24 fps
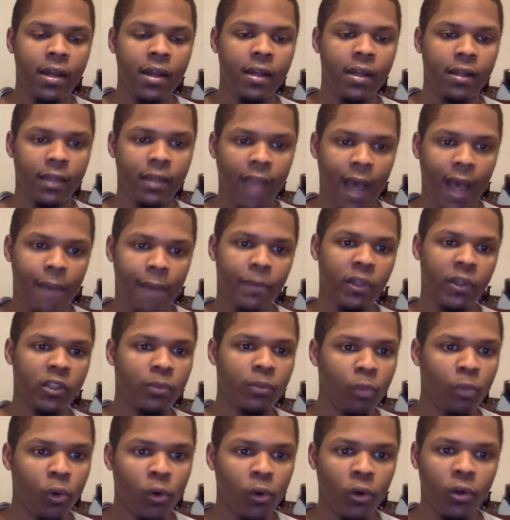Not much
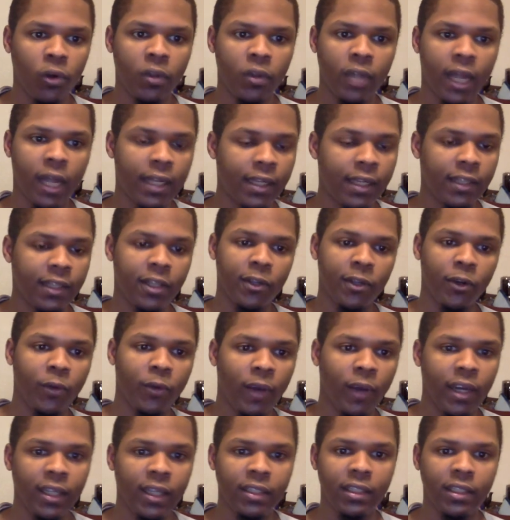more, not nothing
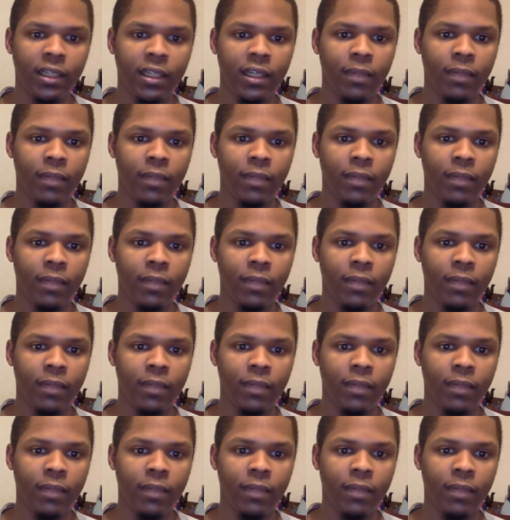crazy,